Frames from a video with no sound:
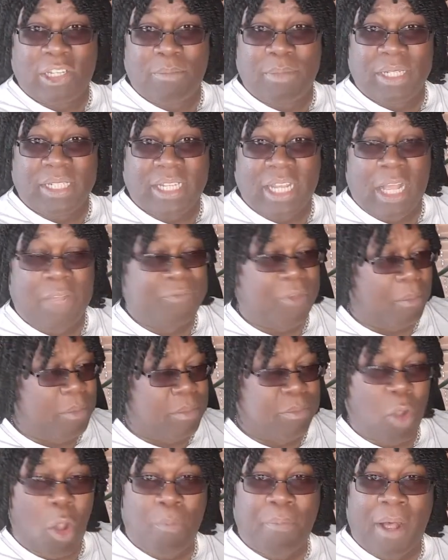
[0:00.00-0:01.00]
to myself on
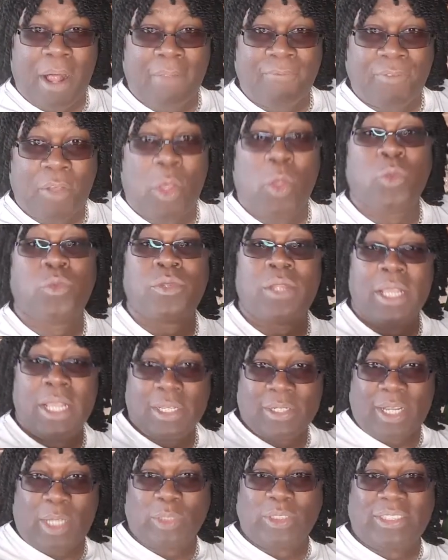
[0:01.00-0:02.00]
my mobile phone,
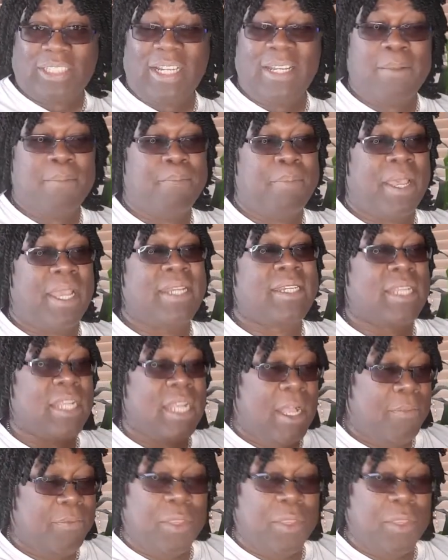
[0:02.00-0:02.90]
so I'm still in bed,